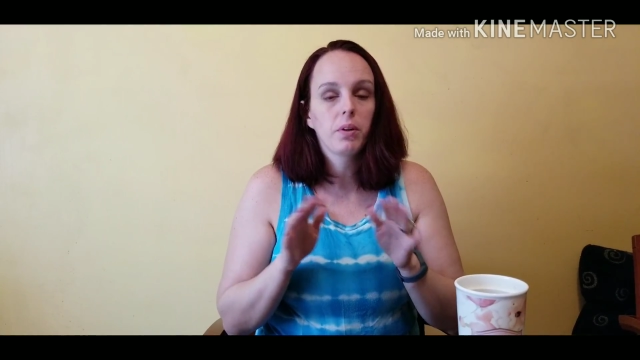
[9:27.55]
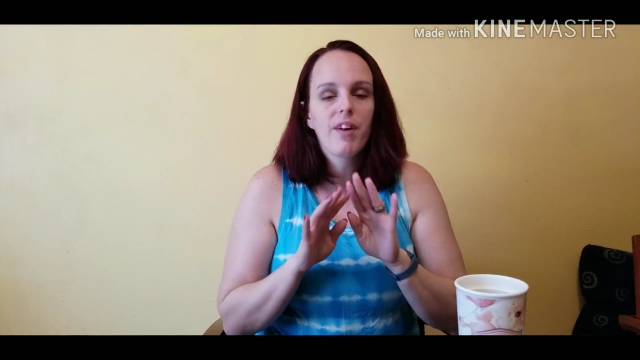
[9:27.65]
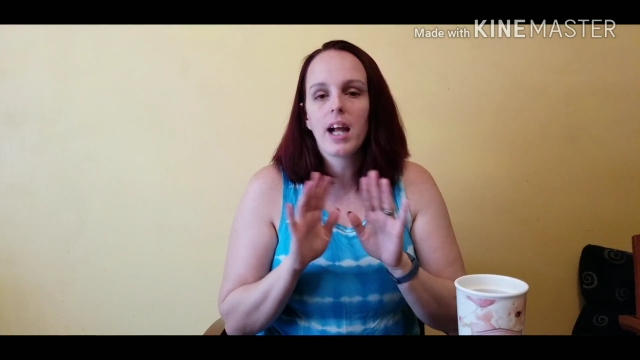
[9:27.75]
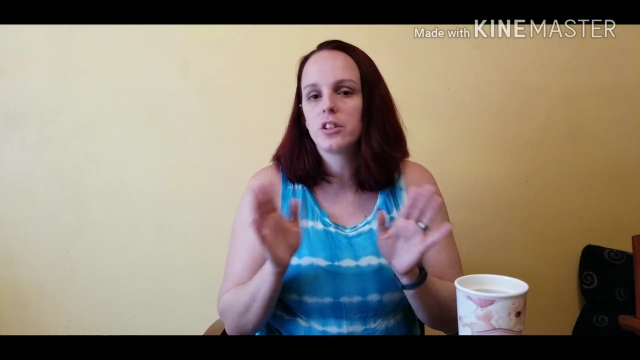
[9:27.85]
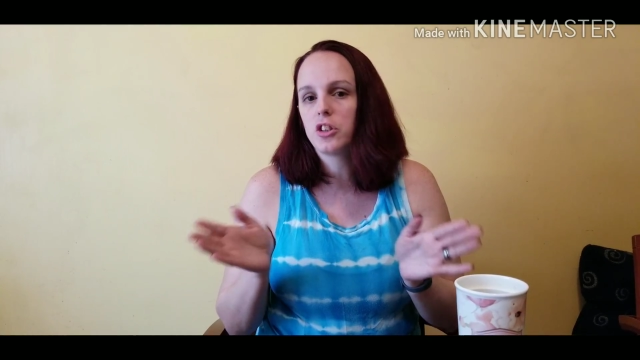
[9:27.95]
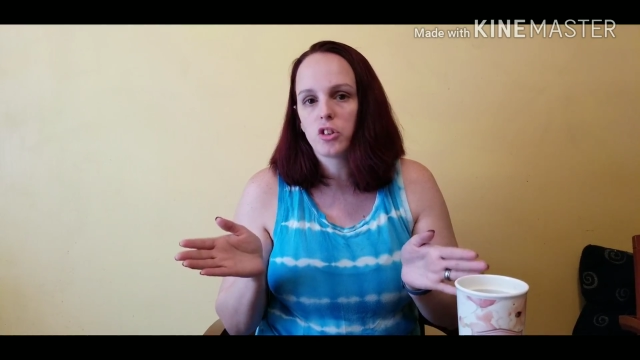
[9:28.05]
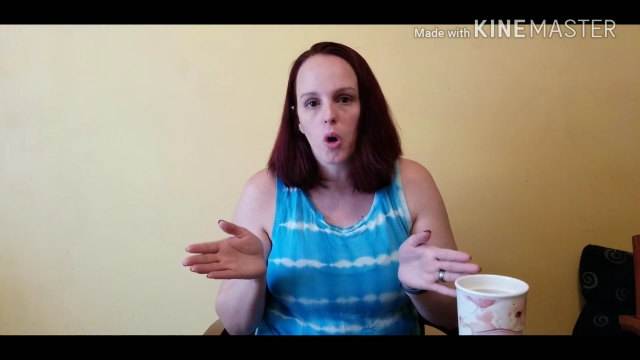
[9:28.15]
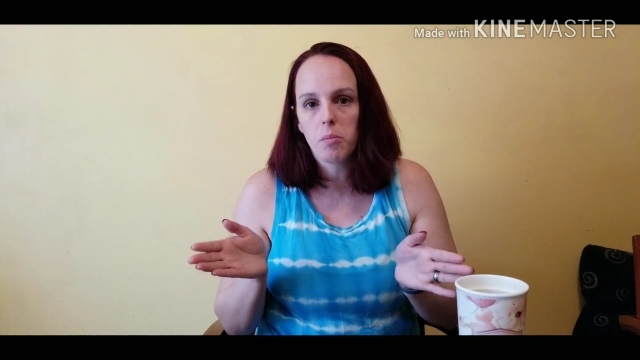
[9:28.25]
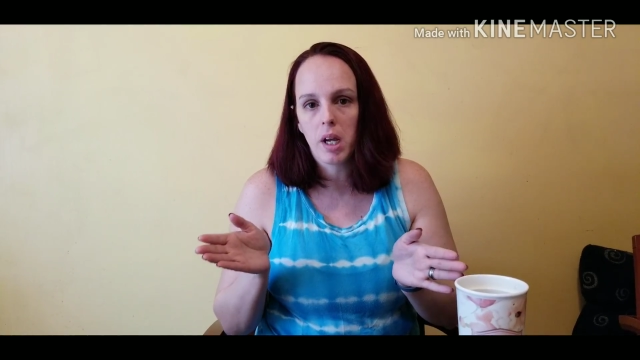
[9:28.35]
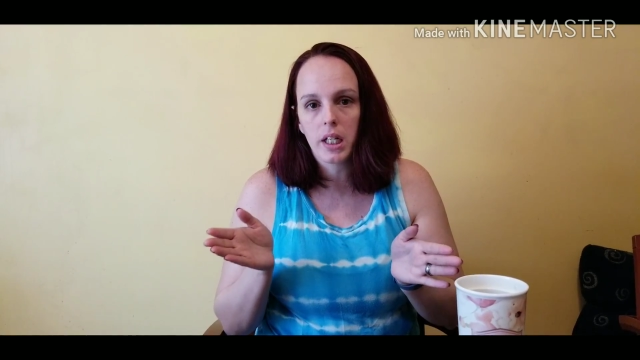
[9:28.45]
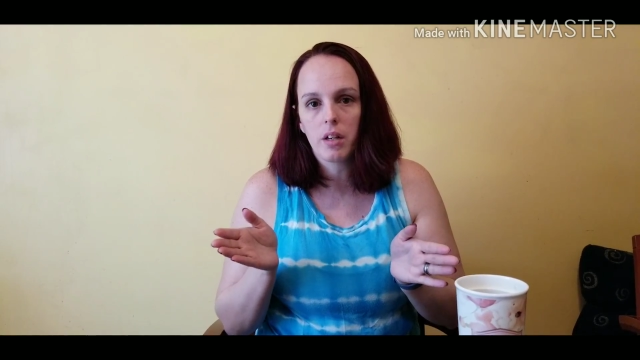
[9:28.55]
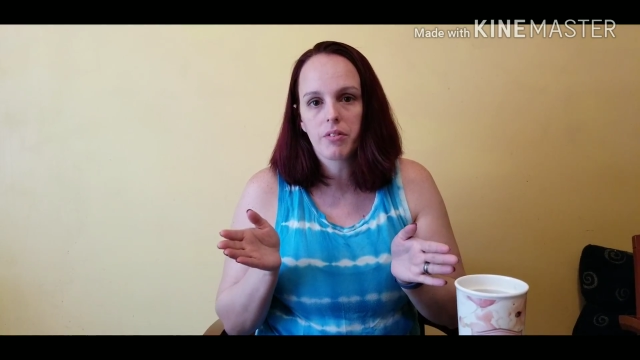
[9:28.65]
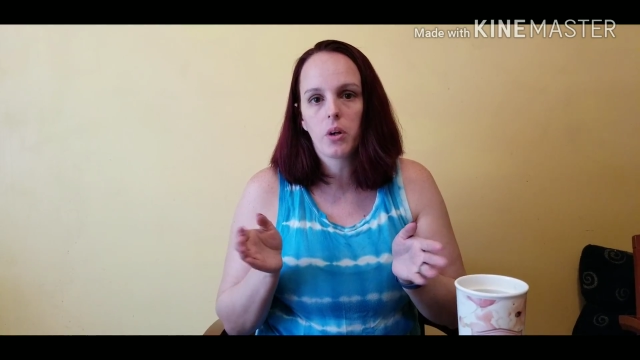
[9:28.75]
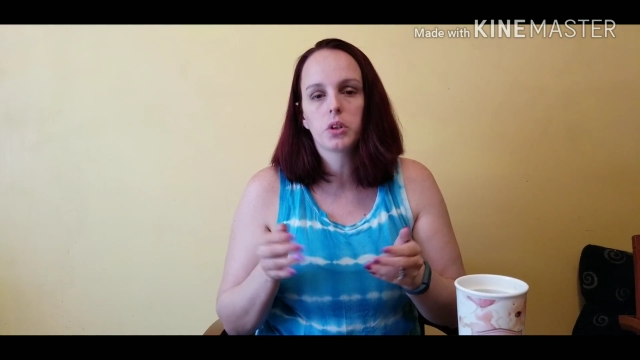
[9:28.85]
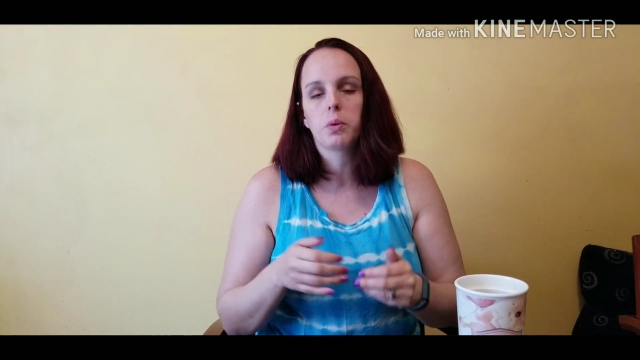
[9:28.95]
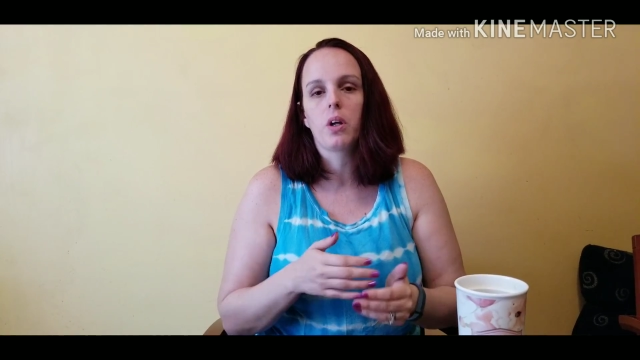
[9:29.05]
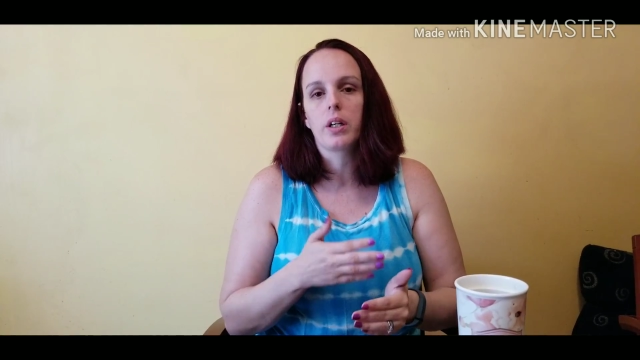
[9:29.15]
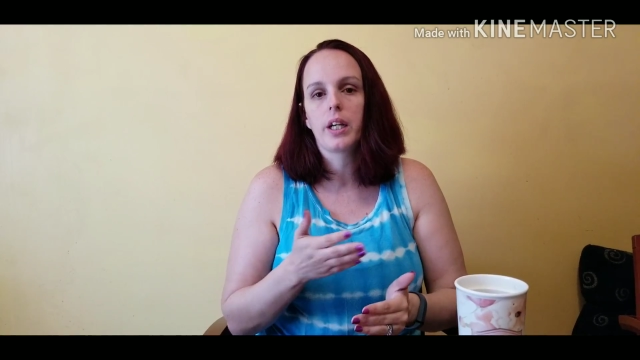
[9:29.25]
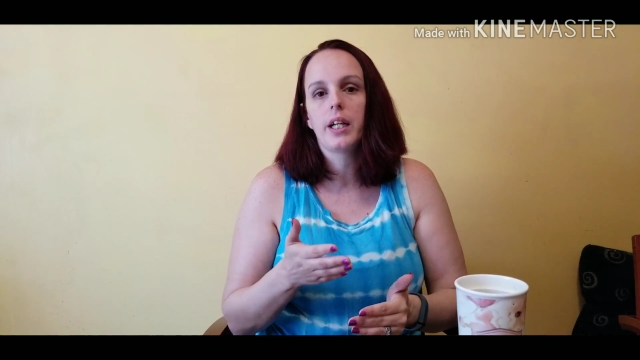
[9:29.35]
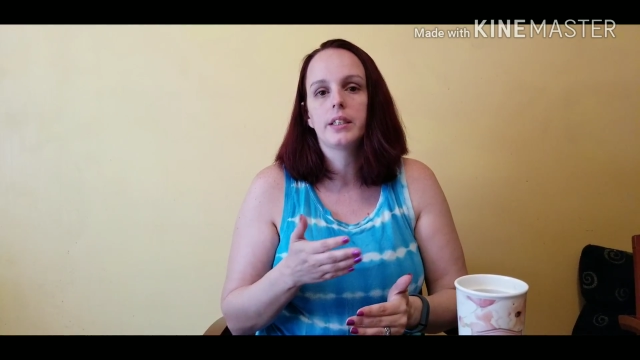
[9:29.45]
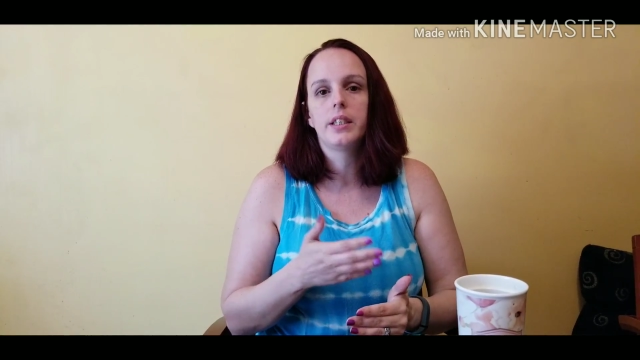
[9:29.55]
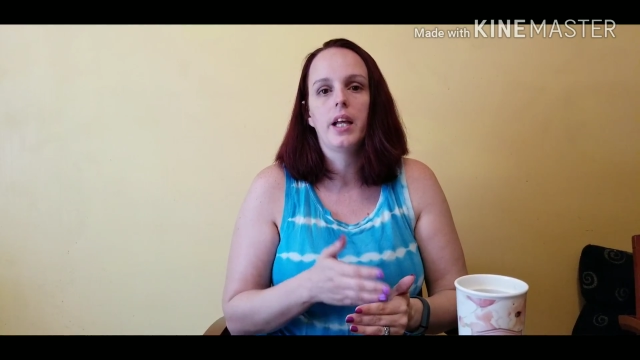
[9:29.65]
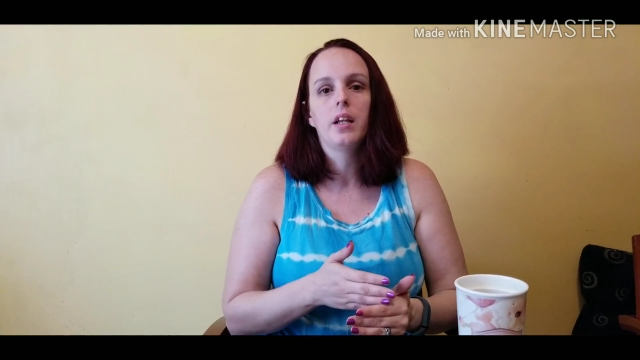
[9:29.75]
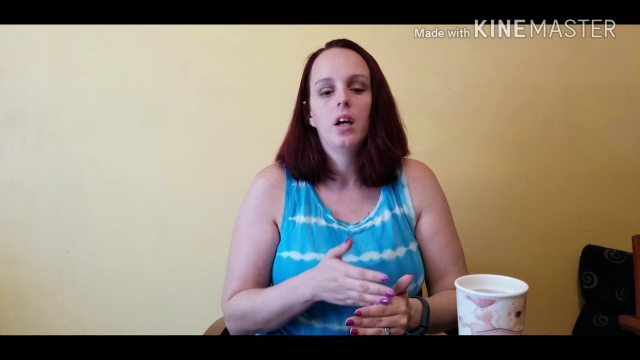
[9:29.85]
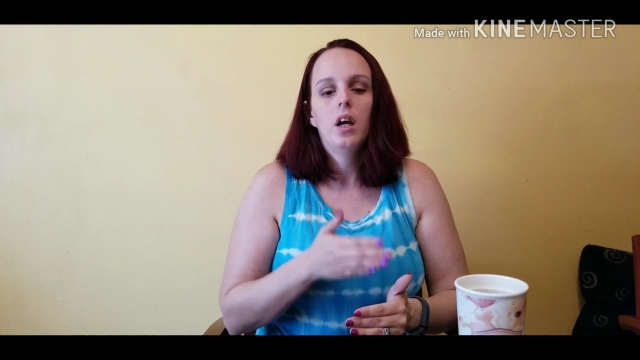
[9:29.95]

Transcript: We've had so many of those with our kids that